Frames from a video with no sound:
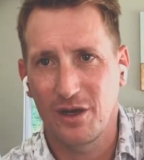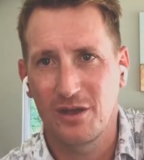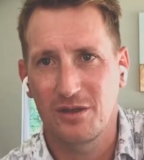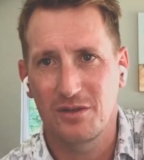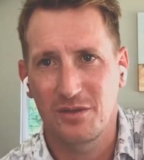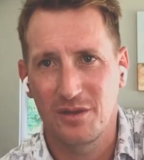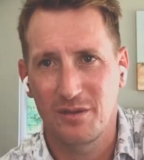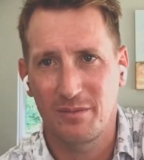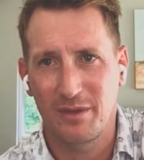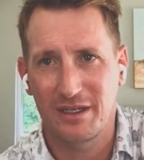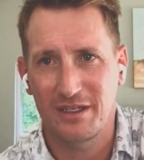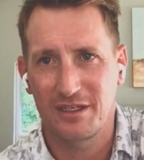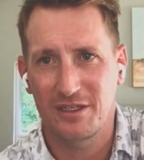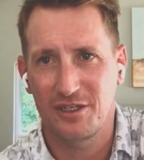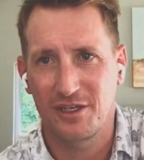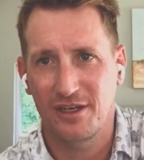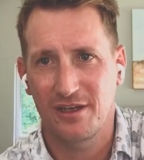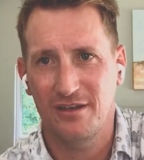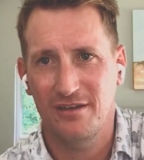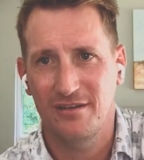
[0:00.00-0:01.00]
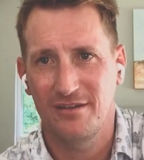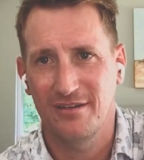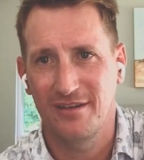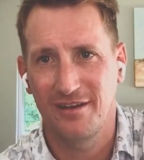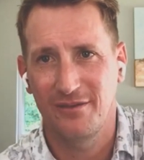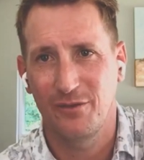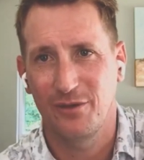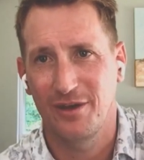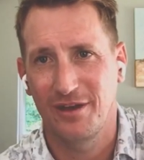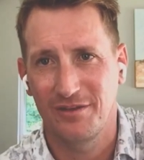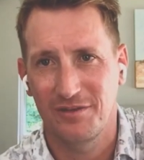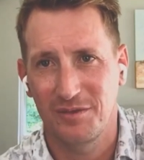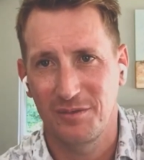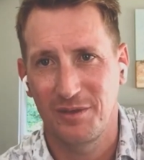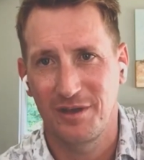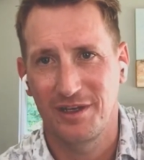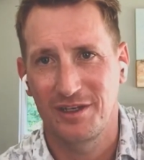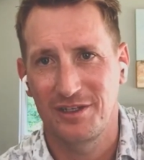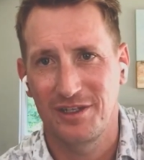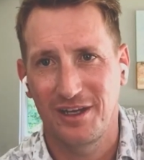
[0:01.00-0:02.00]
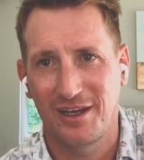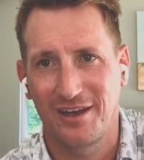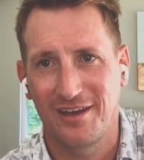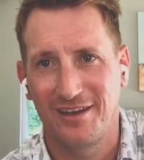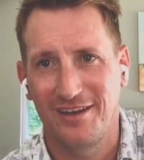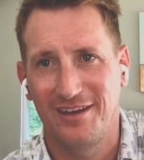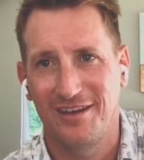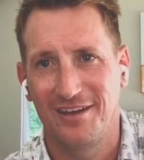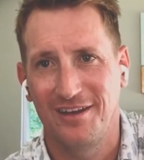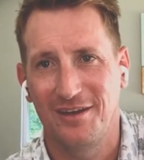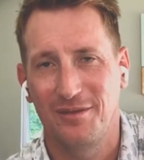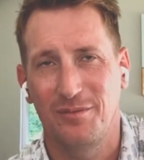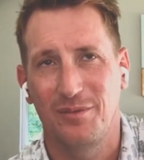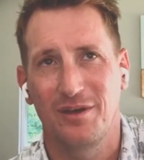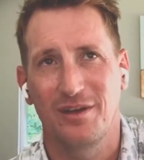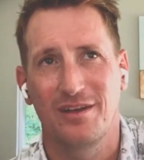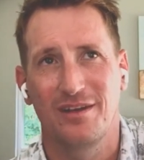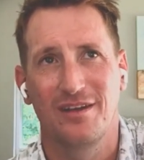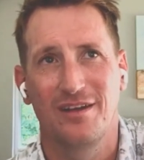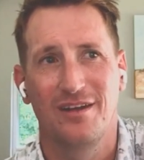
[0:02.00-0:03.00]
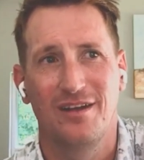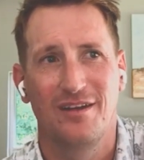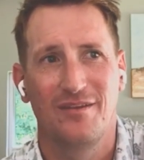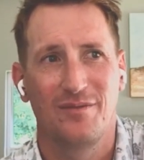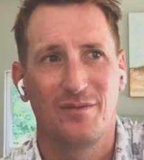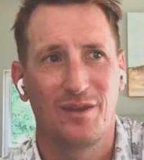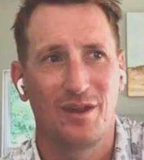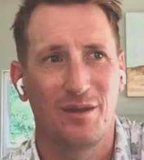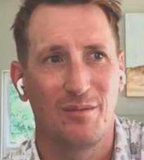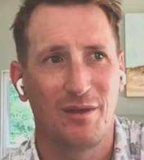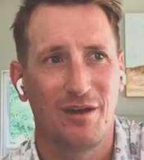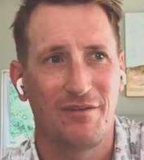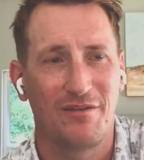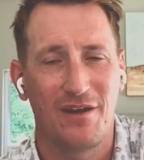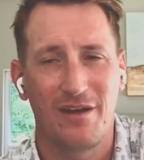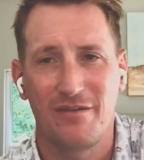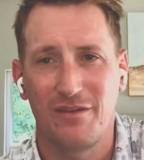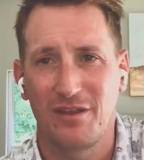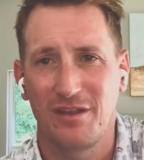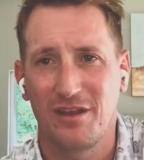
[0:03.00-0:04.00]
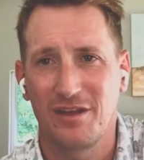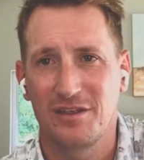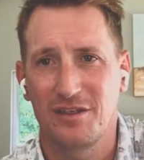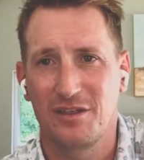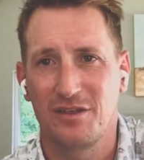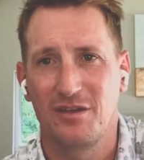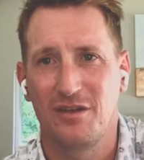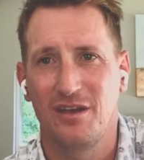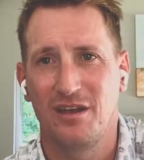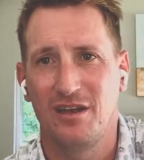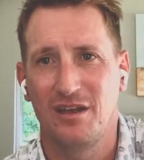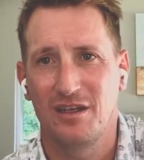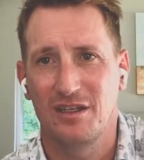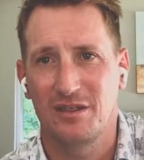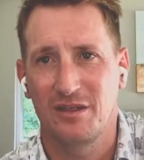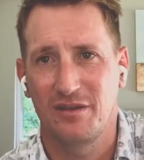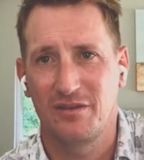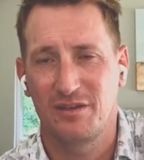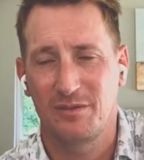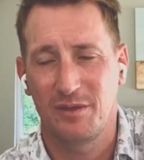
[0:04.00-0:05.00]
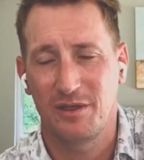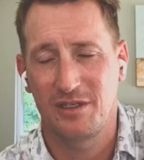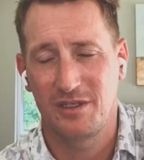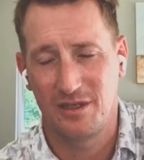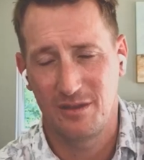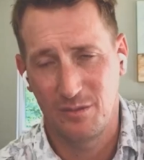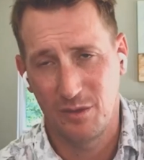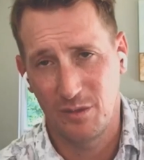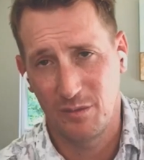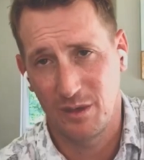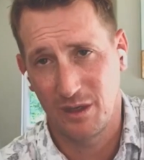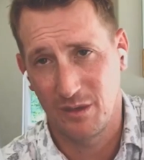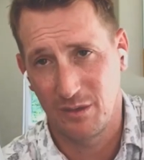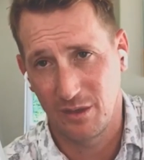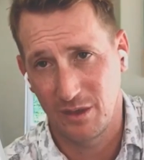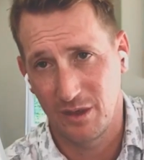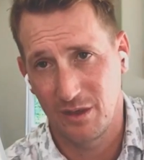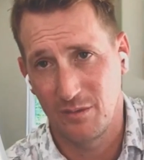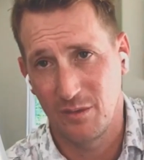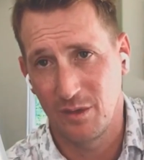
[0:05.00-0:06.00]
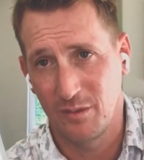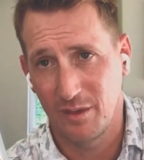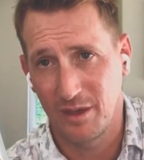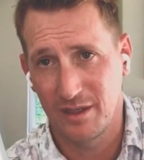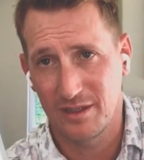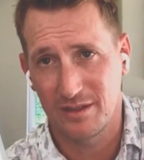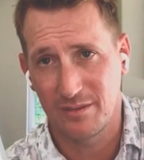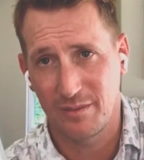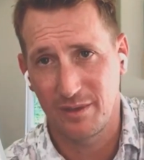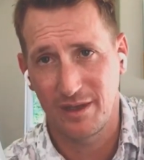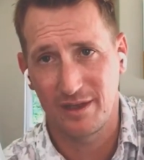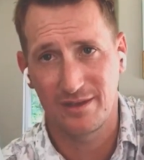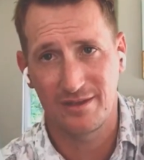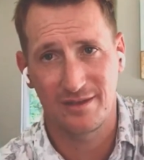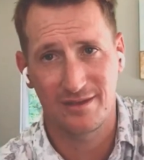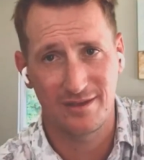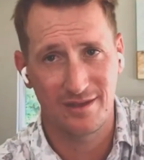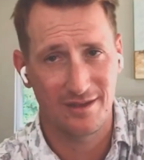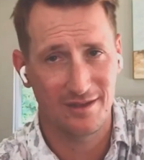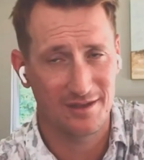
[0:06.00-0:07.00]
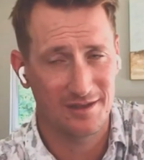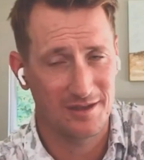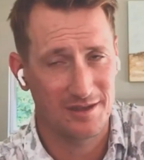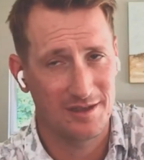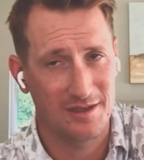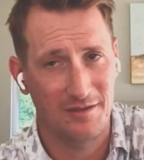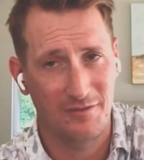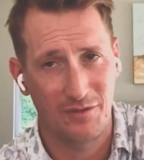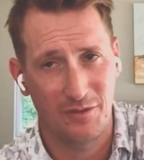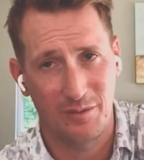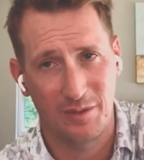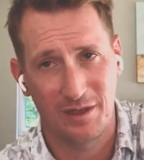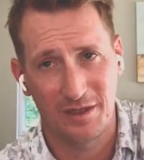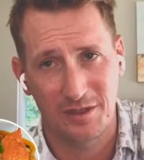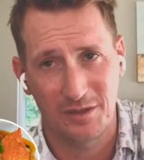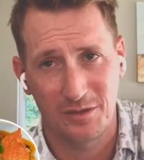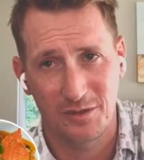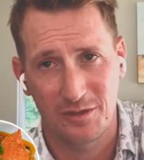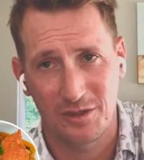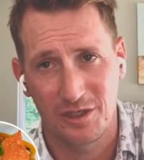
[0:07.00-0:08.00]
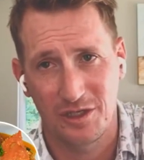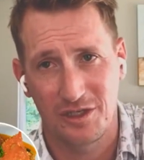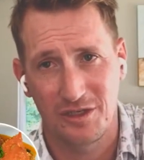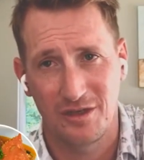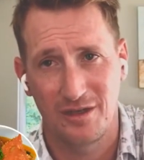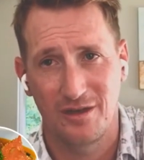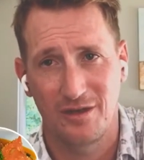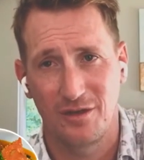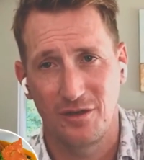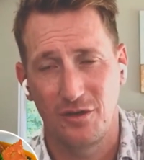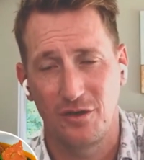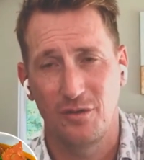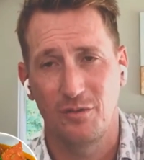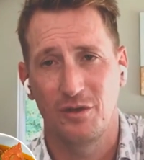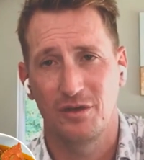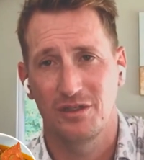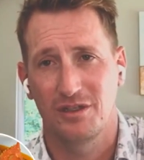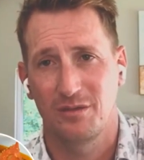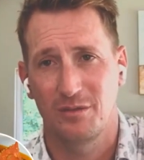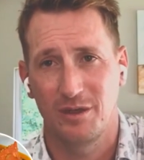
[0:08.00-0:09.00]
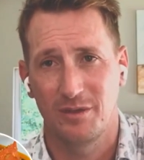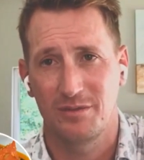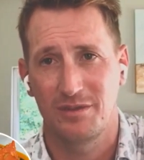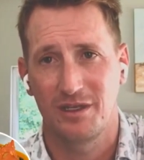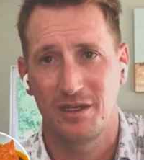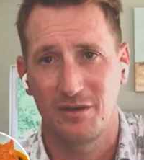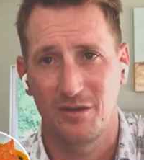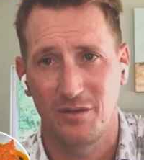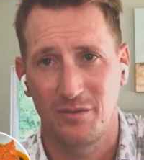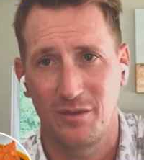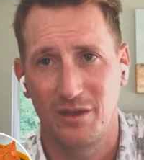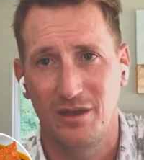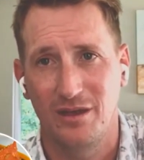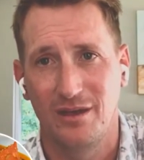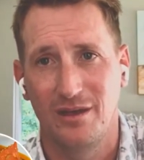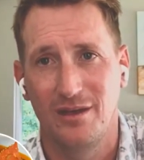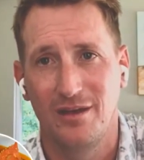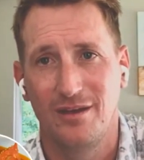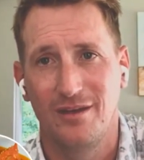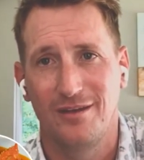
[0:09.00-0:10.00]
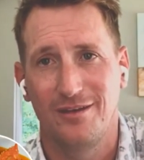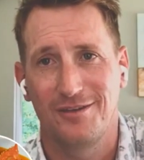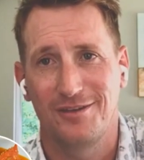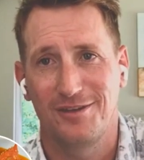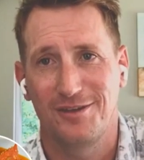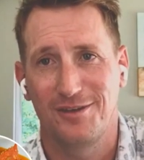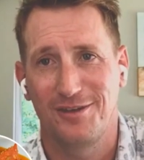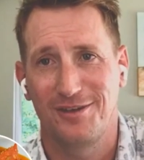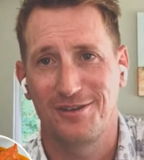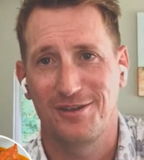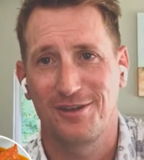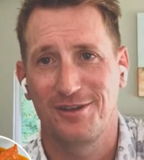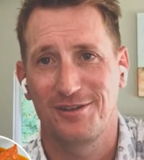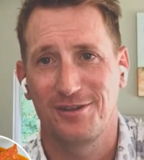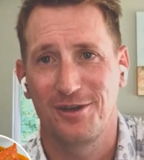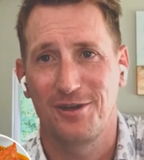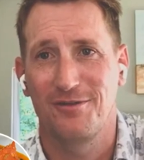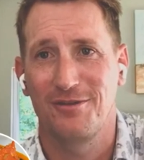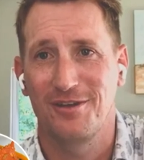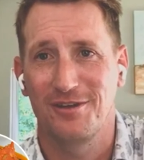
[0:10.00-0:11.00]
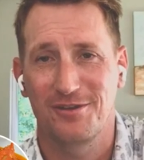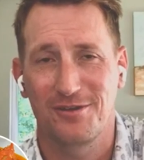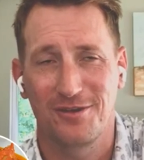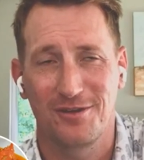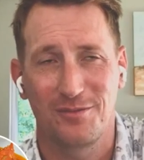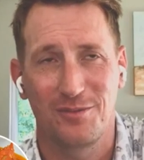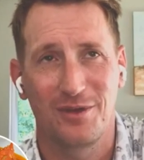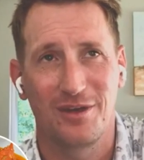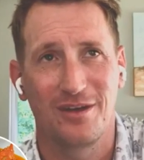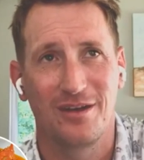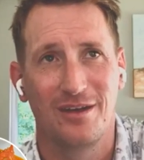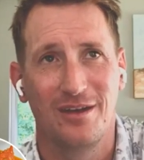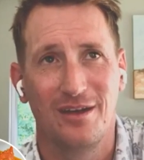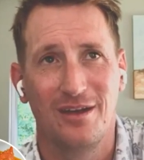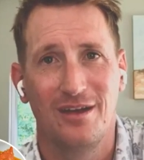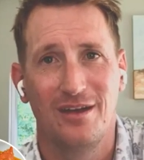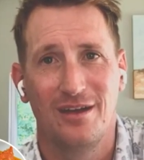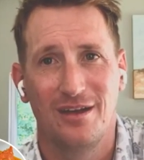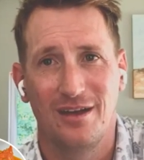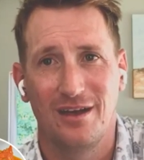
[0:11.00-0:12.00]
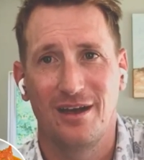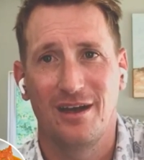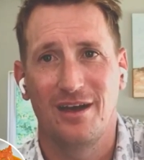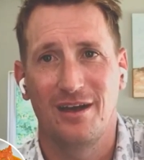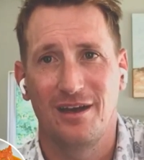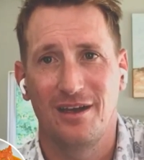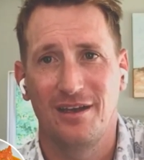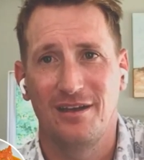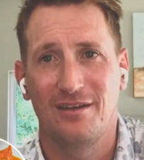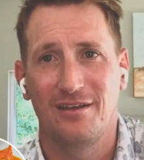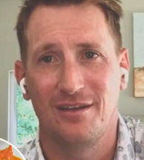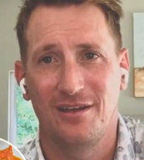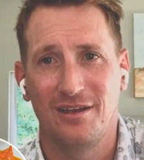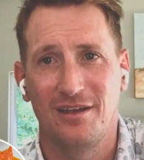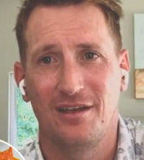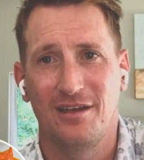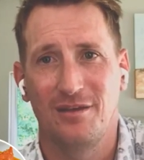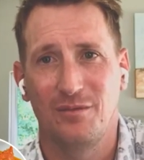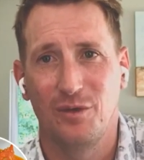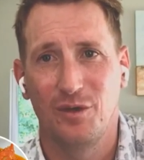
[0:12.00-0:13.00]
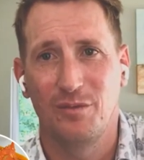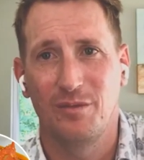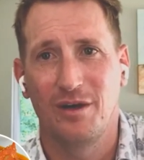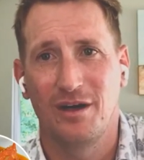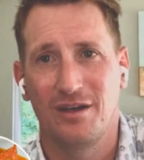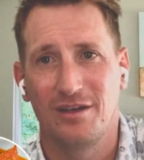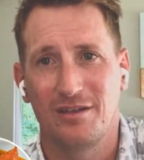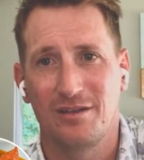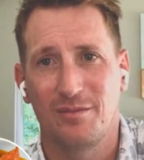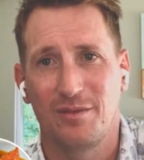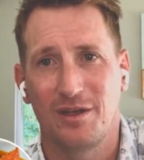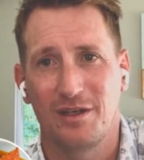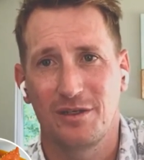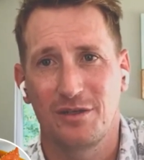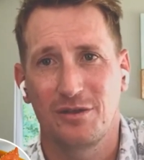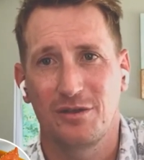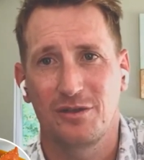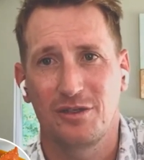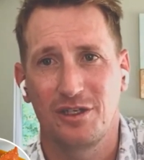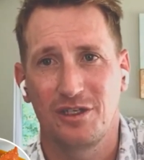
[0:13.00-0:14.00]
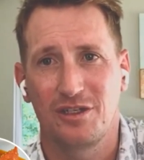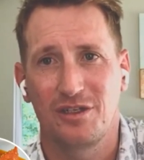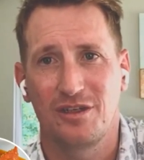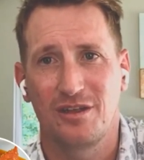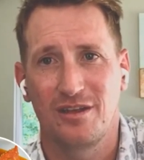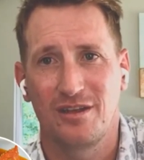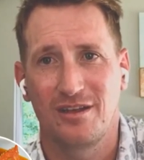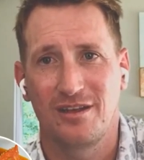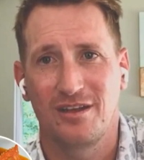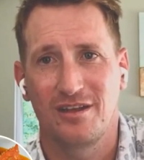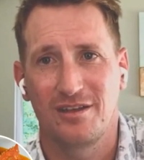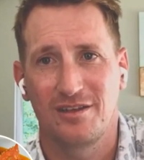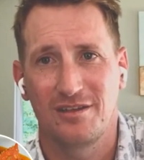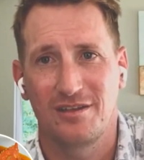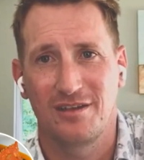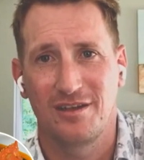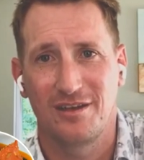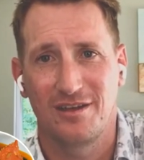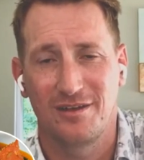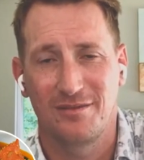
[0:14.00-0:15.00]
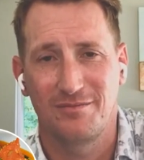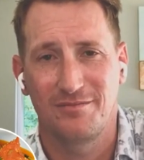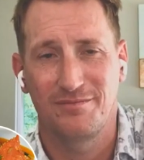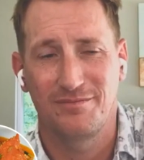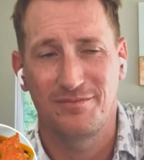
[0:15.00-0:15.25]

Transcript: goes with the butter chicken. Everyone loves the butter chicken in India, but yeah, my favorite thing to do in India is, especially in Mumbai, we go to Mumbai, there's a place, there's a, there's a seafood place called Trishna. I know Kumar's going to be upset with me because, you know, he's got his own restaurant, but uh, in, in, in Mumbai there's a place called Trishna that does uh,